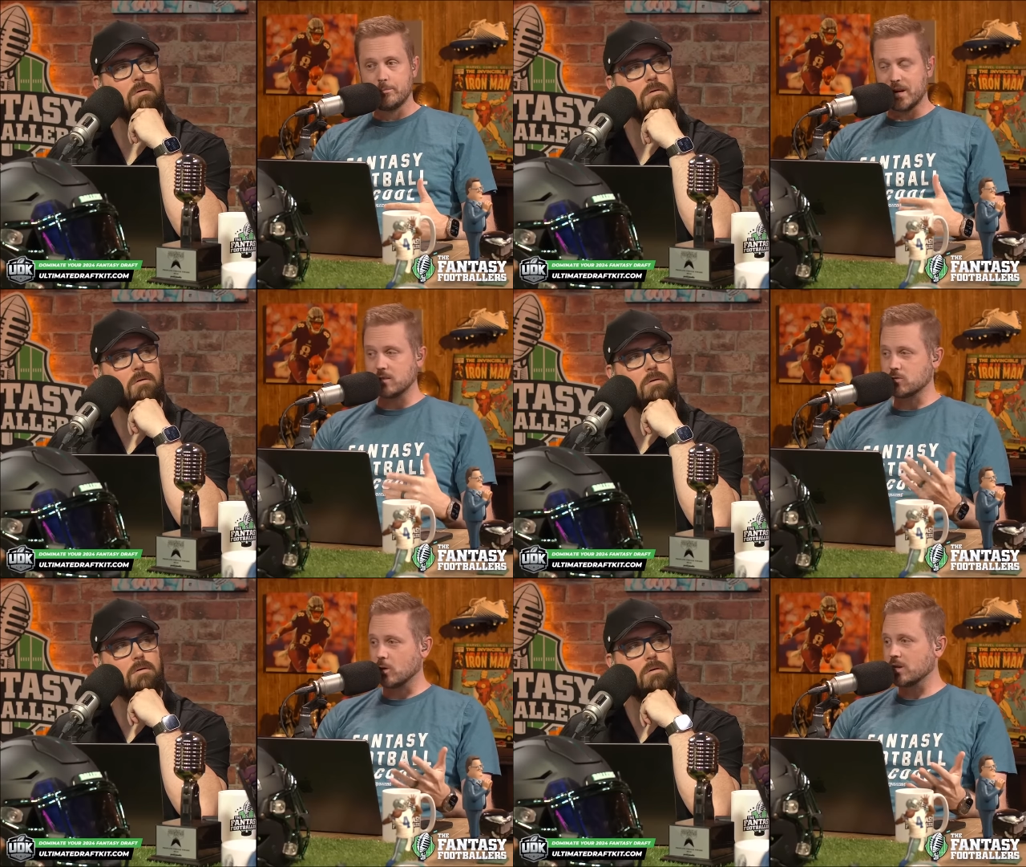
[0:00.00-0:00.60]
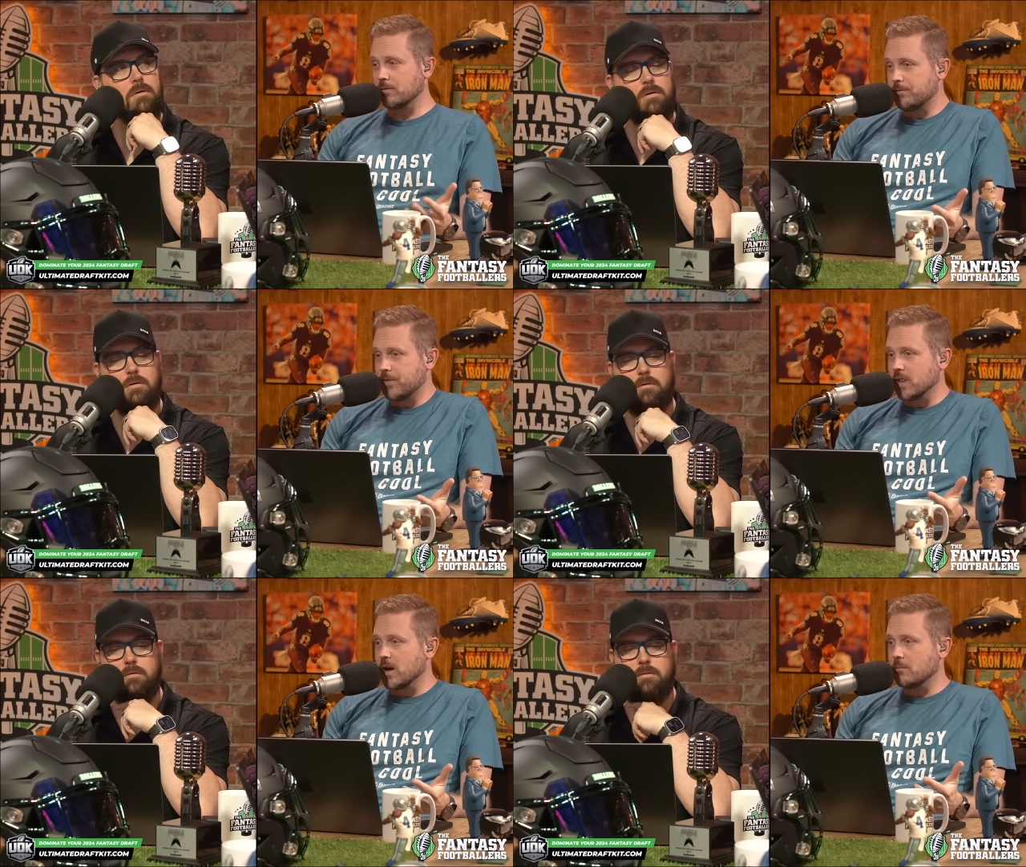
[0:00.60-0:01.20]
Speaker 1: but he's going to
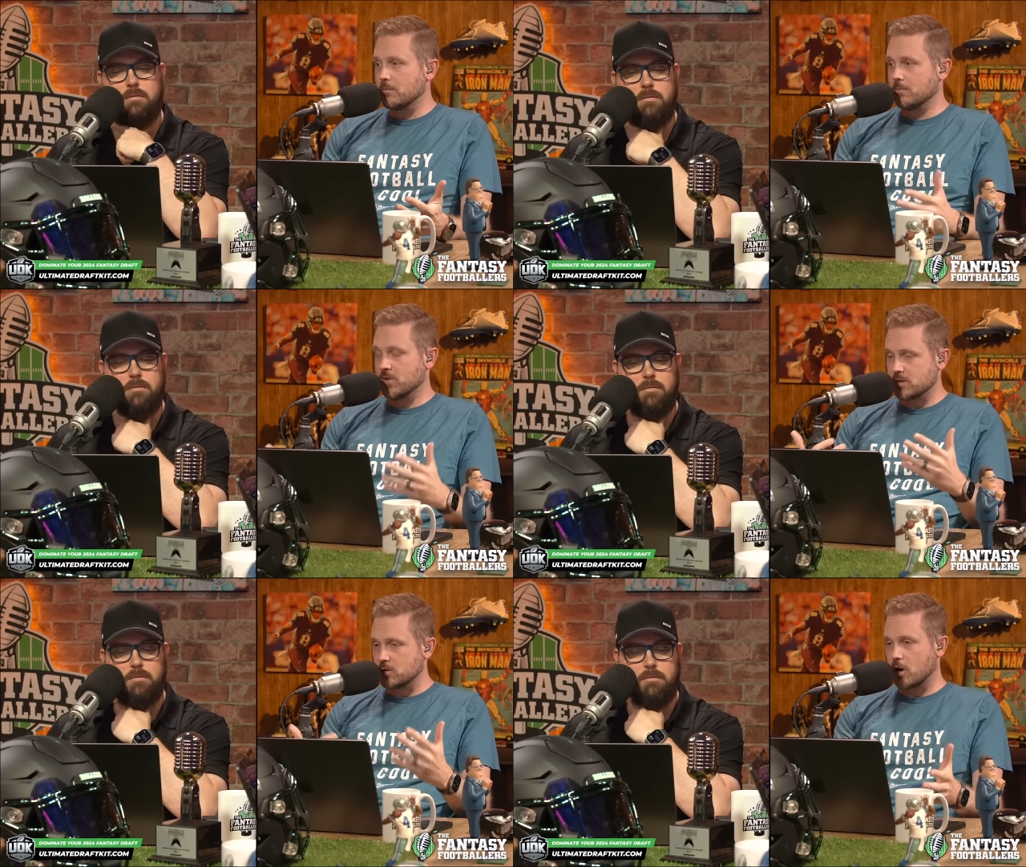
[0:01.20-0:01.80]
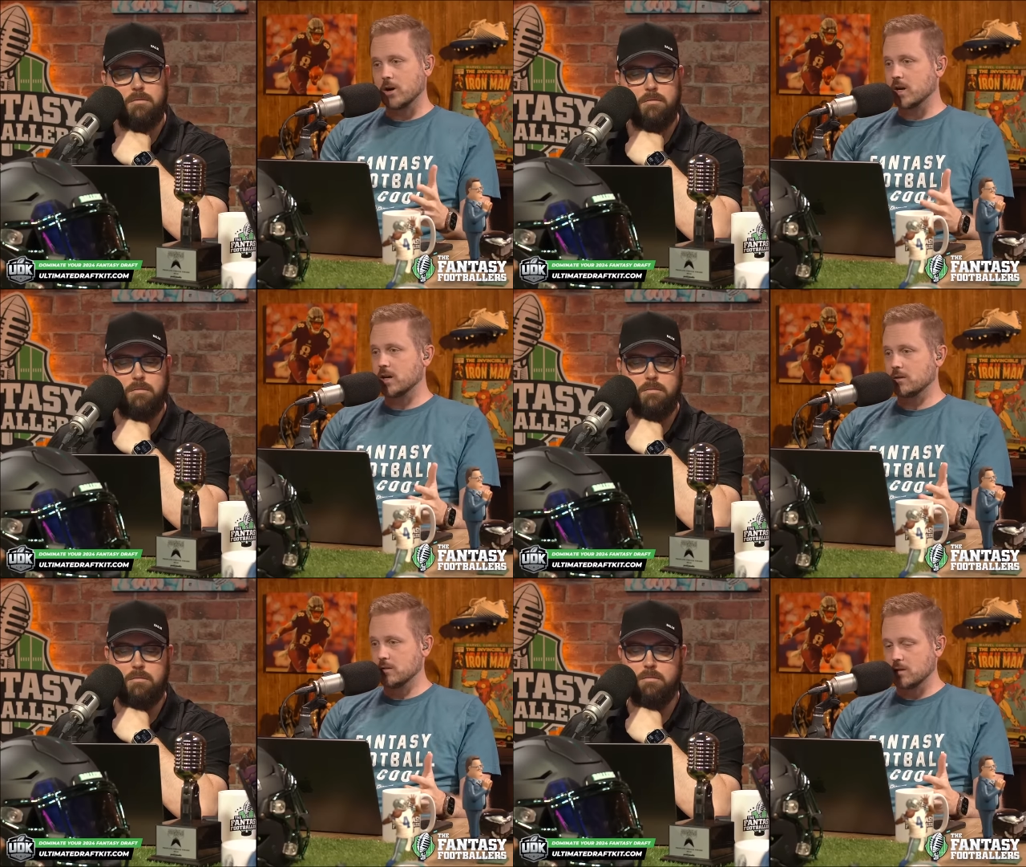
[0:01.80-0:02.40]
fill up the target.